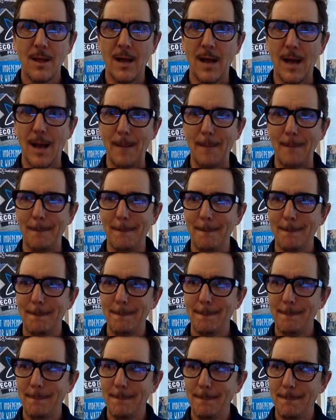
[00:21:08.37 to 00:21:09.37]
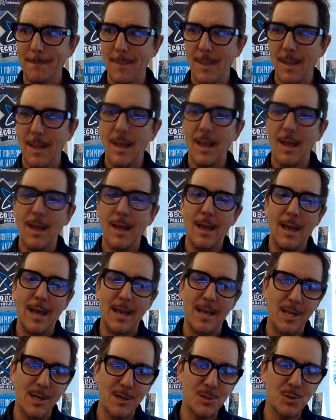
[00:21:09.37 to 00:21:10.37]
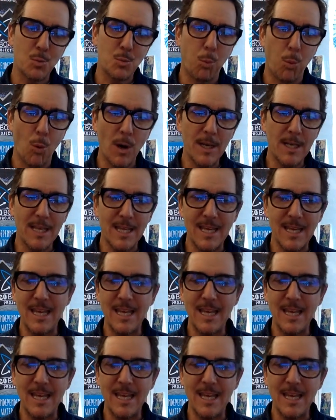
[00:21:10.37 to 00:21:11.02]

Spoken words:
And here's one